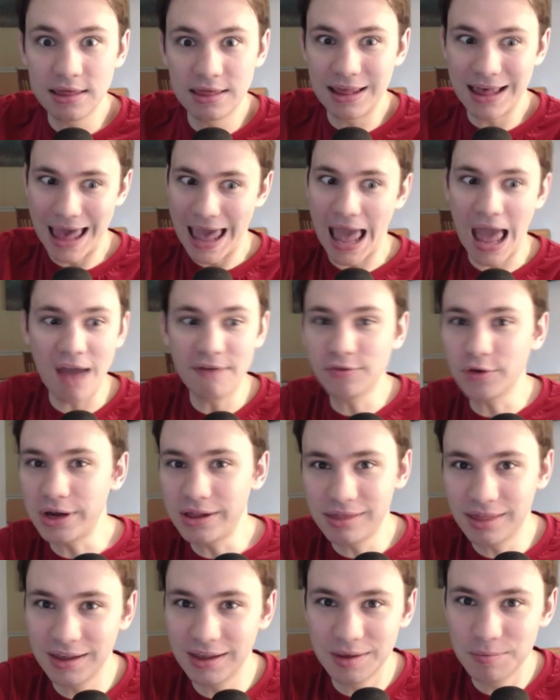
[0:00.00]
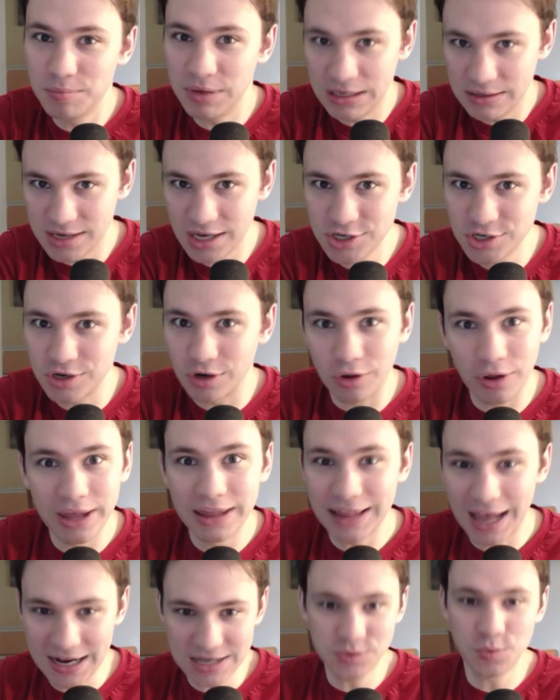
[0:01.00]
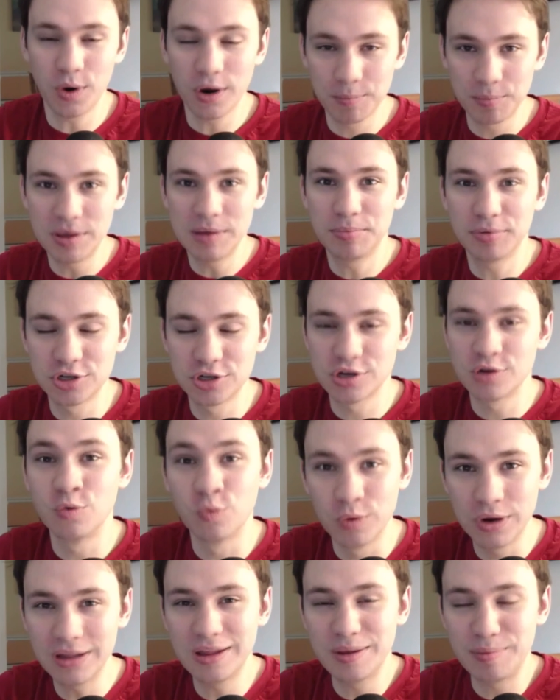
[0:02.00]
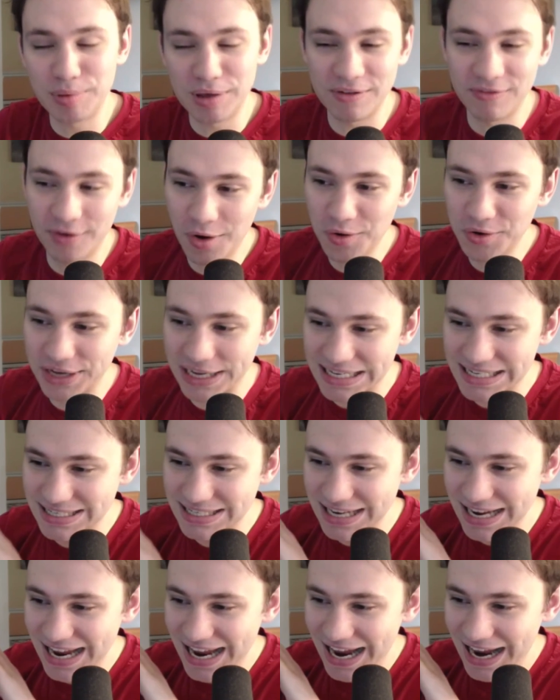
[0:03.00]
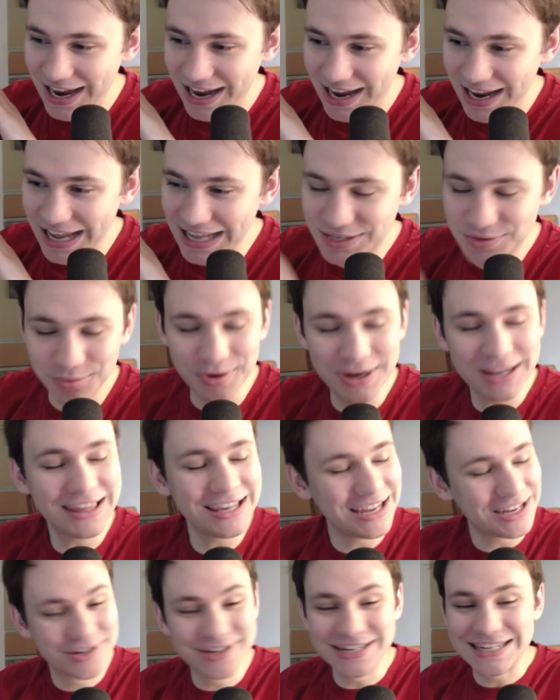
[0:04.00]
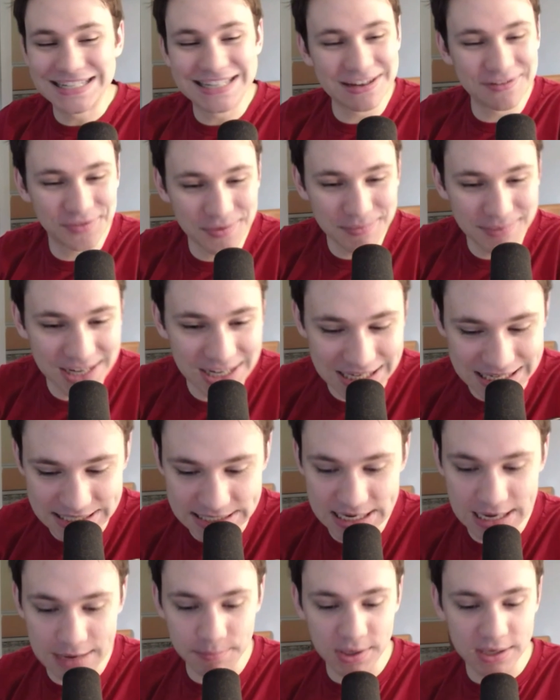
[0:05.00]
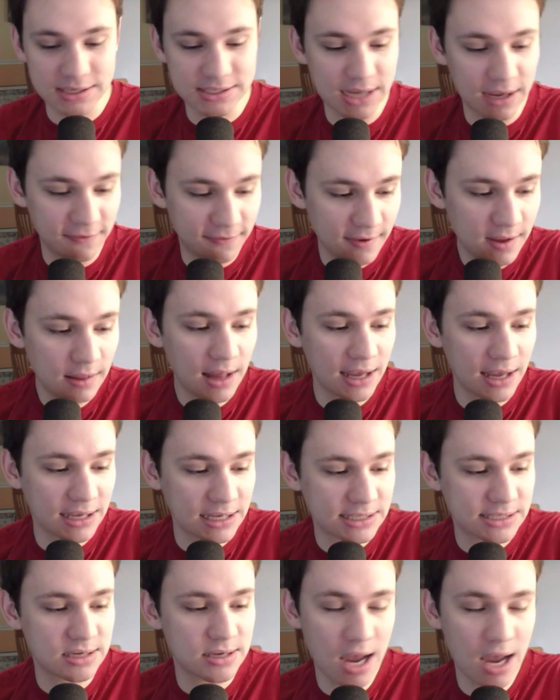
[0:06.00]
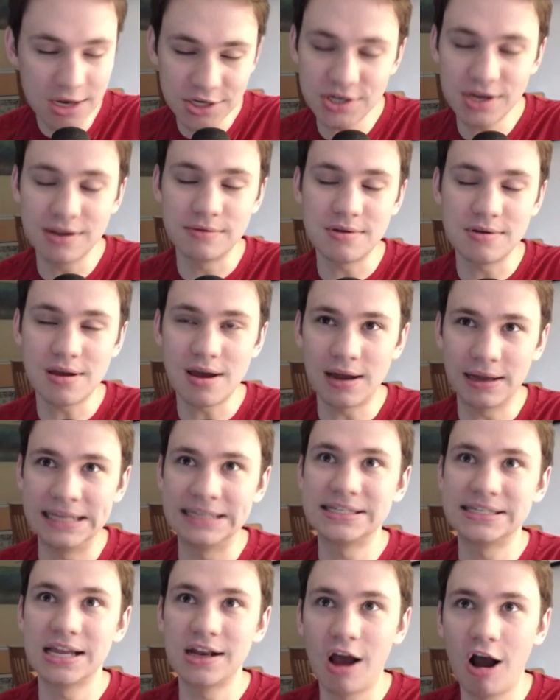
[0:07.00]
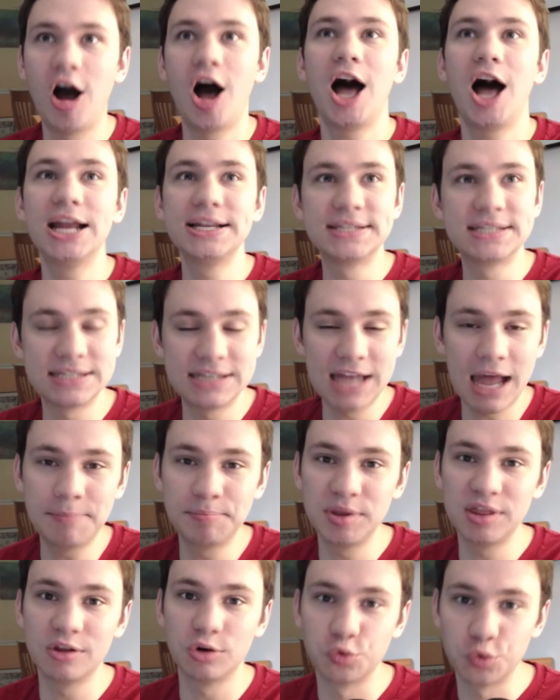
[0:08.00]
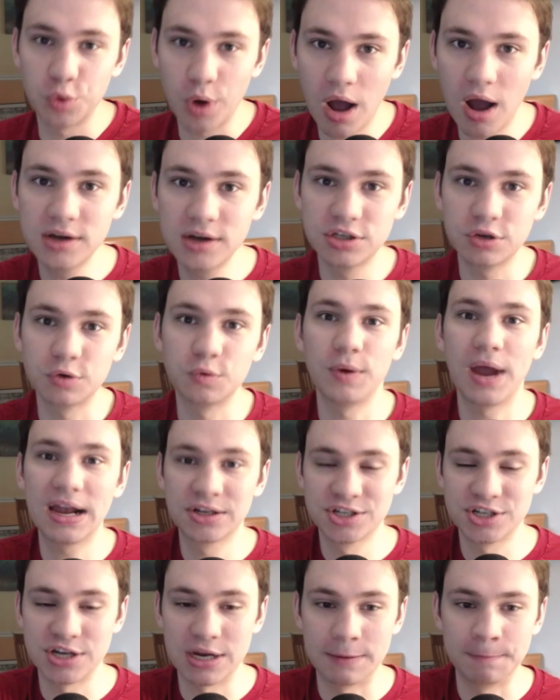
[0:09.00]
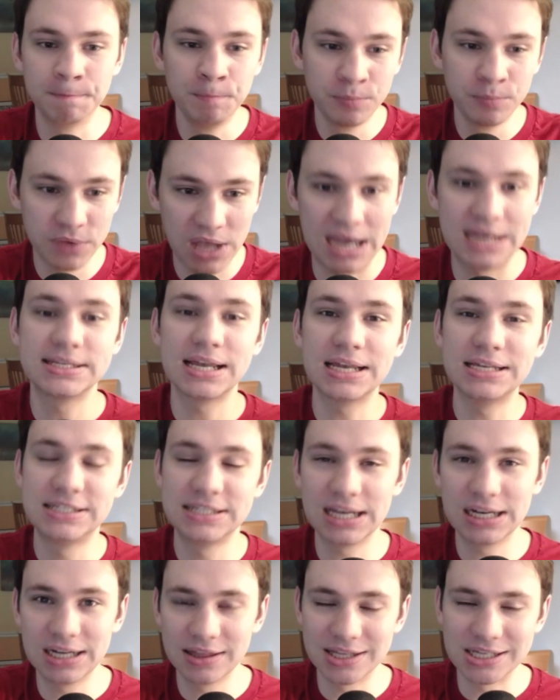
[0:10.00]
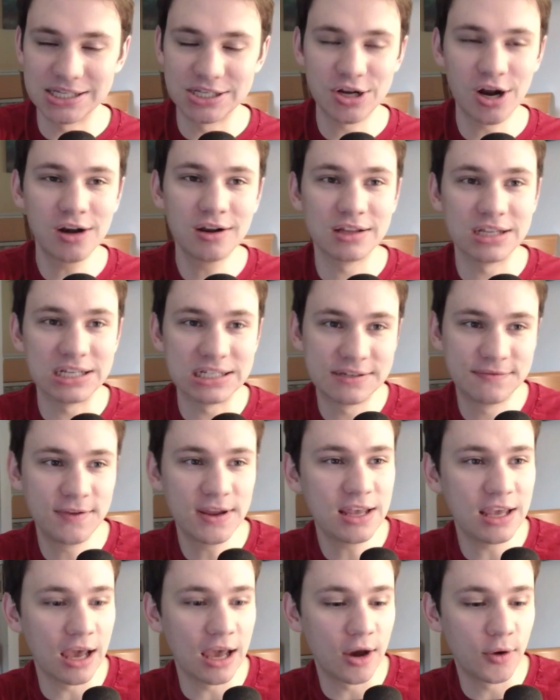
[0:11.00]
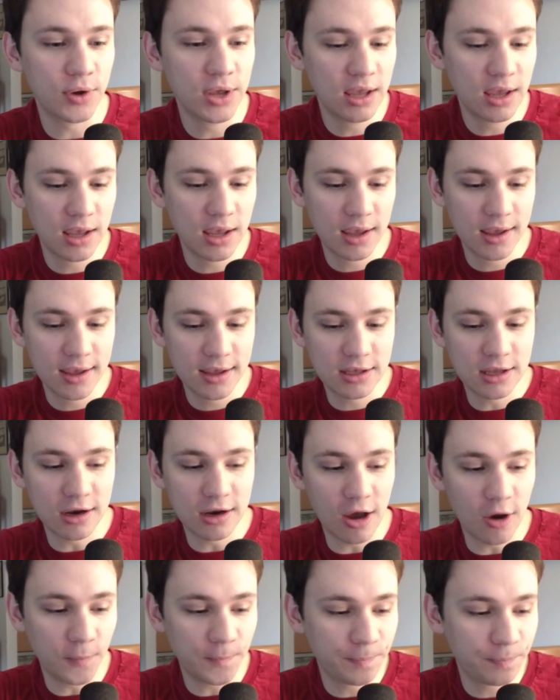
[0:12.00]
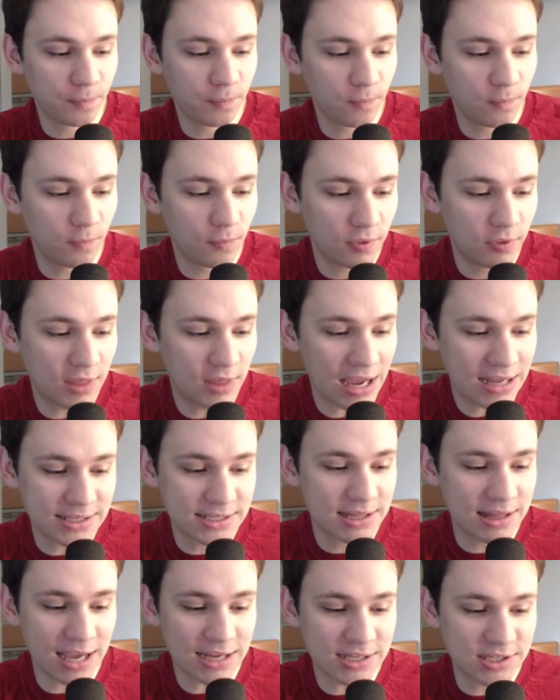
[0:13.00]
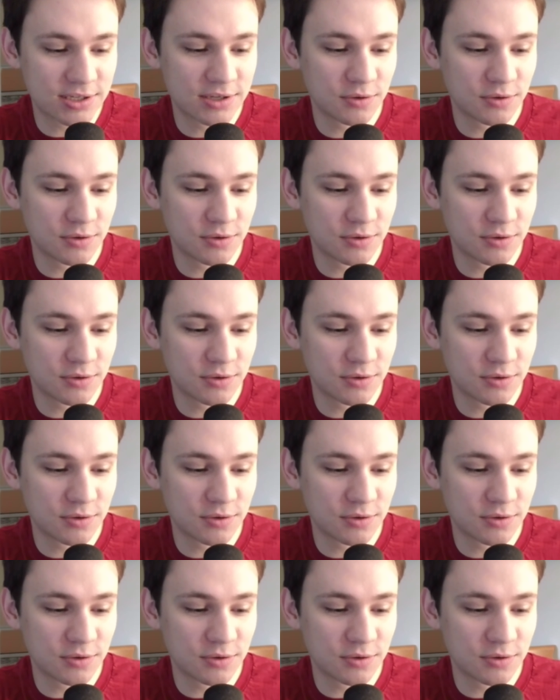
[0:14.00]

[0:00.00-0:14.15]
Everything can be digital, and that's where people should really be focused. It's really interesting for me to see because I feel like it's an odd step in the wrong direction. As I said at the start of this video, you know, that's